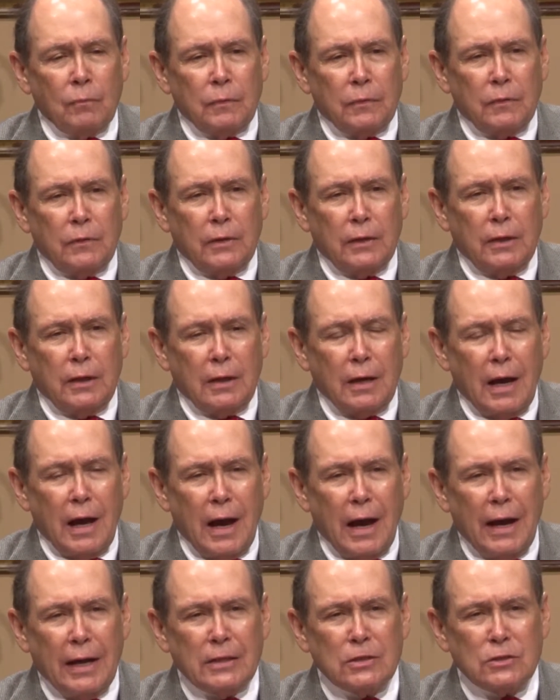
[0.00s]
the
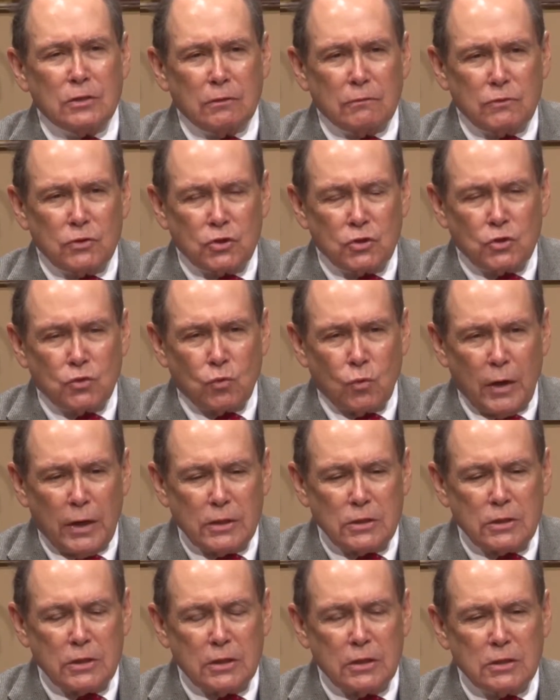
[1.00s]
kinds of
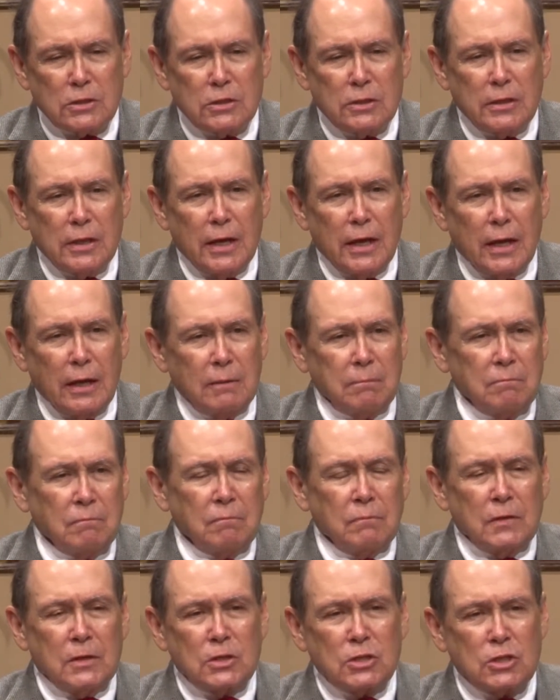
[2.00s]
stresses that
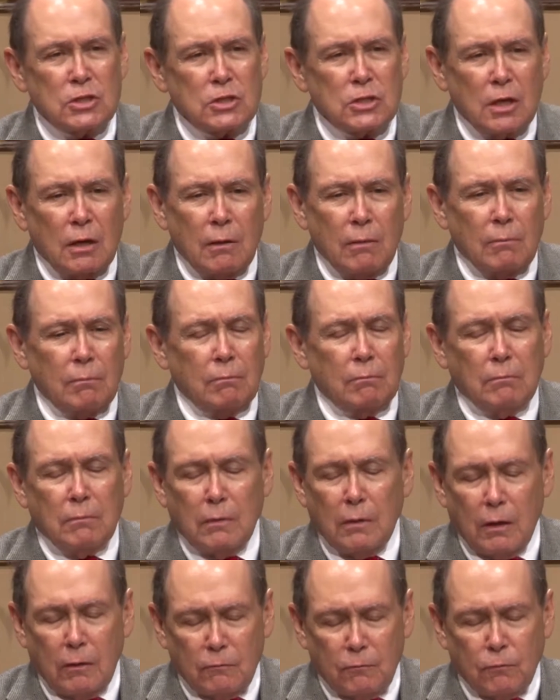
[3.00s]
some,
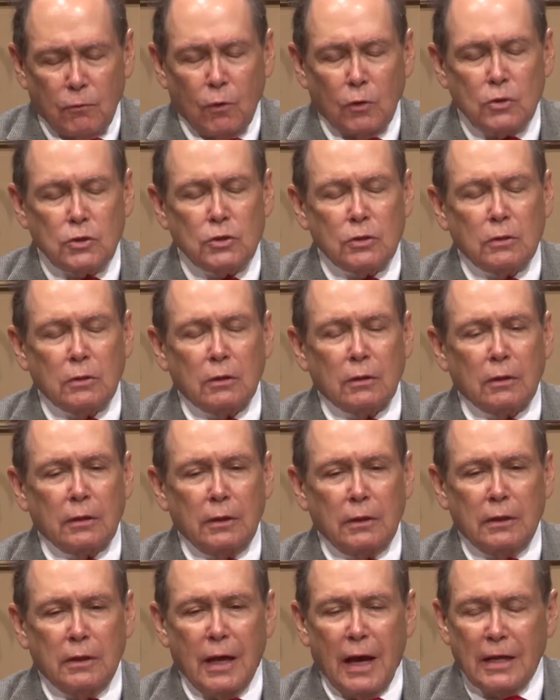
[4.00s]
unfortunately,
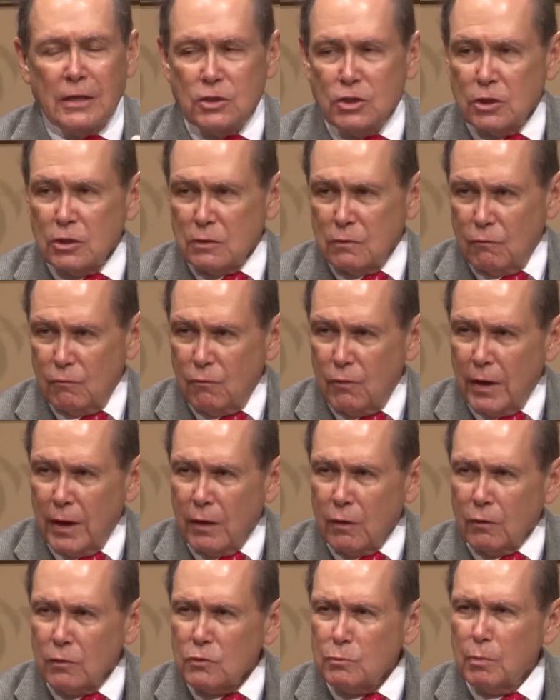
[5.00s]
not just
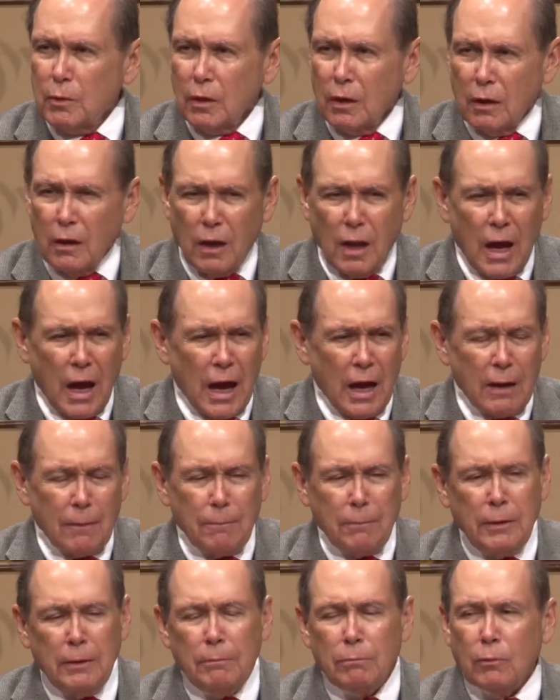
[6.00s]
veterans, but a lot of
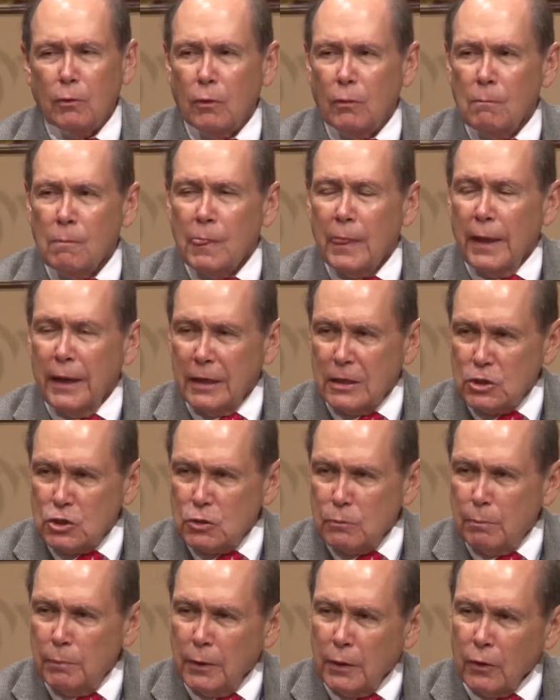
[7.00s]
people
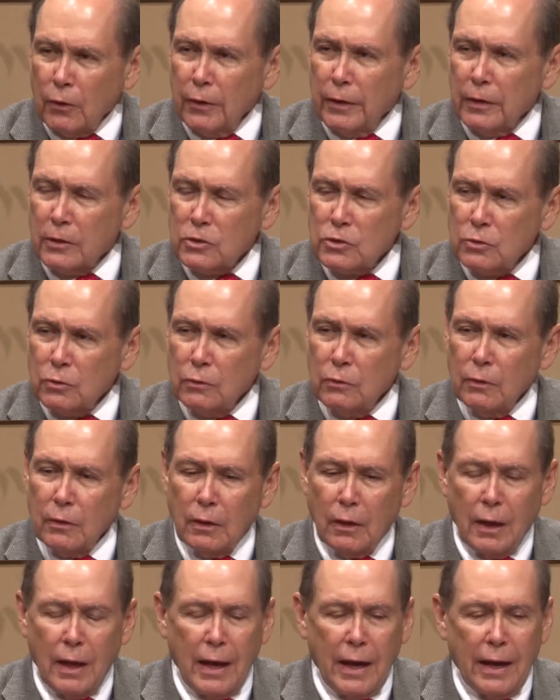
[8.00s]
experience through their
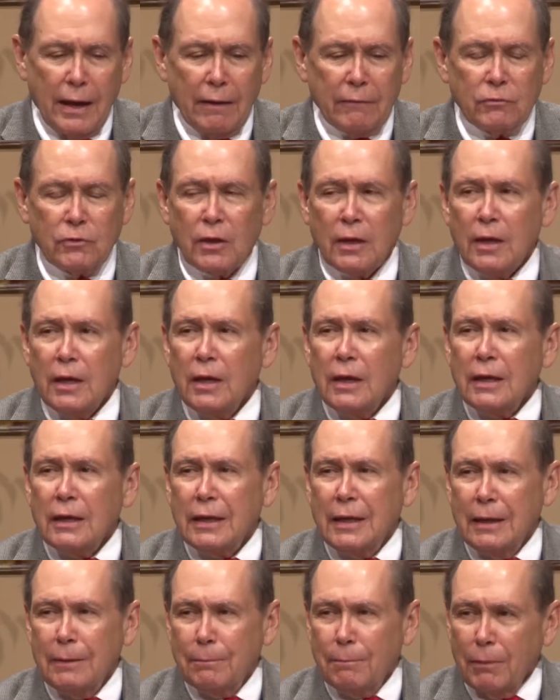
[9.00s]
lives
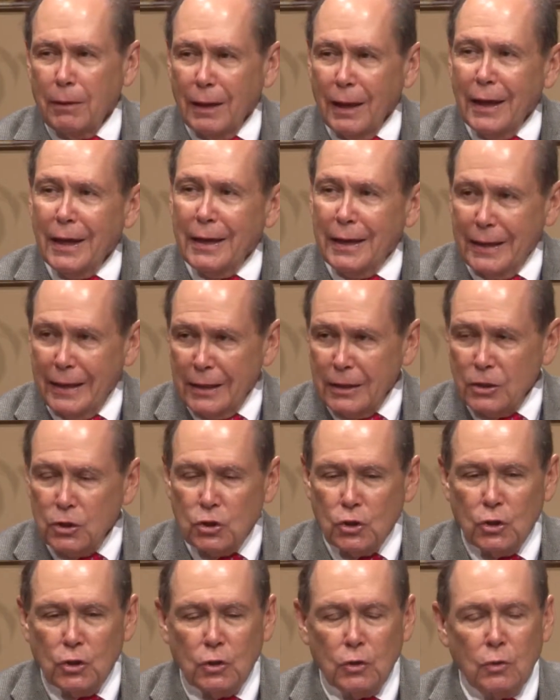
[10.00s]
can play
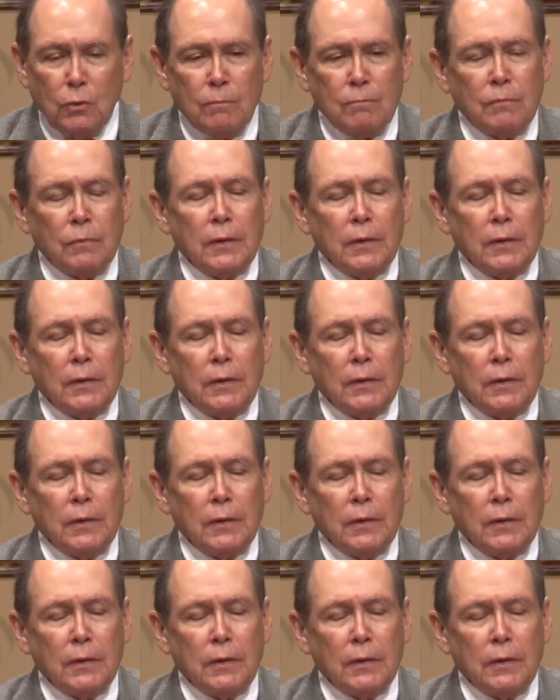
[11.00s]
into